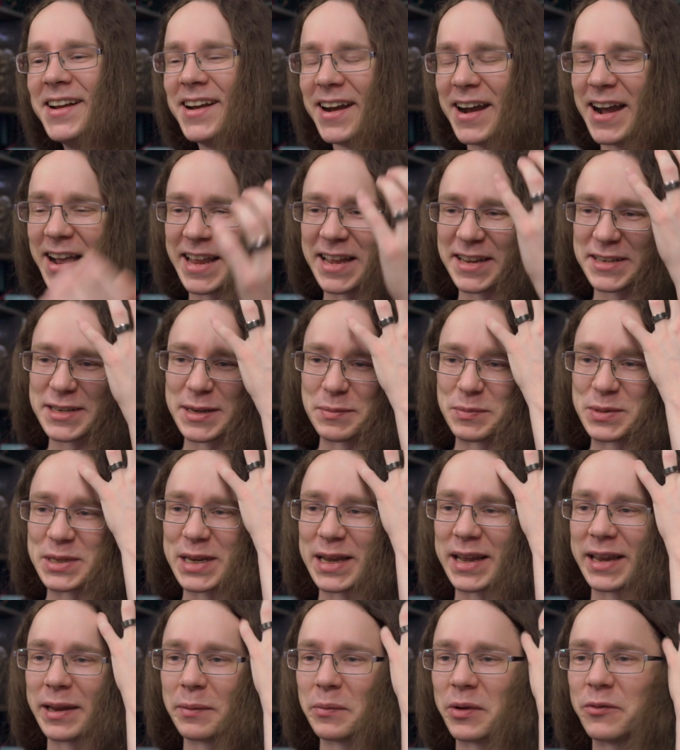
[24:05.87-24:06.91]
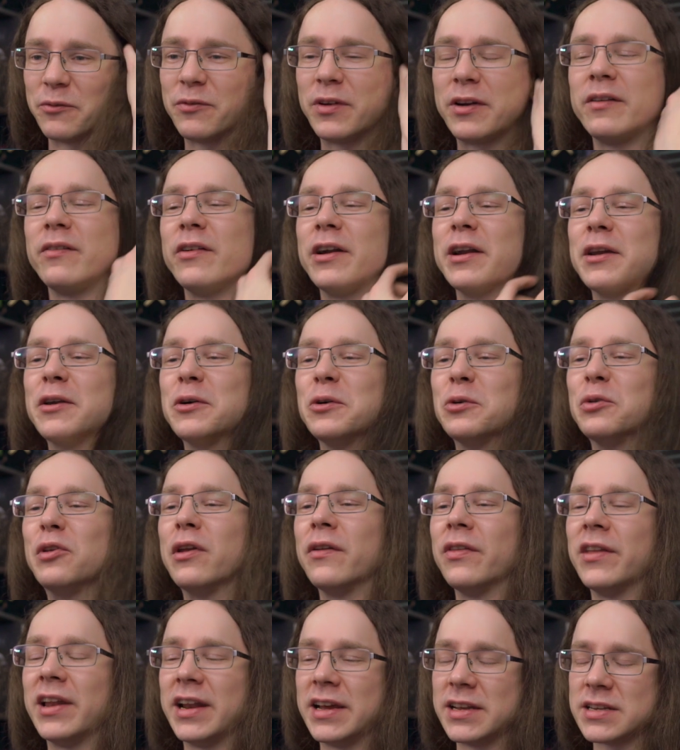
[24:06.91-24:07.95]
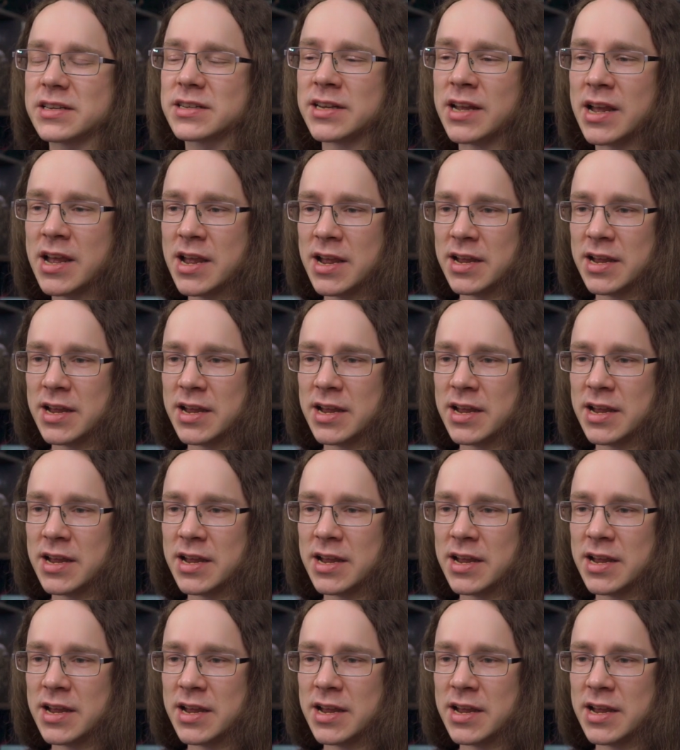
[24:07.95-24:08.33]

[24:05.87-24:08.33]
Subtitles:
I guess I'm saying, but very, very cool nonetheless.